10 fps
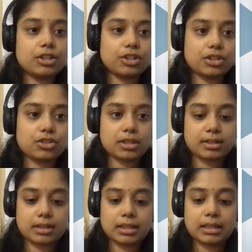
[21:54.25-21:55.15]
You can
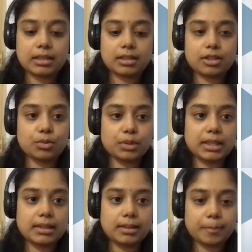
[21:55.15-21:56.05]
just say
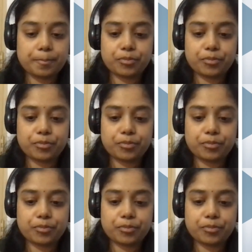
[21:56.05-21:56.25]
ul,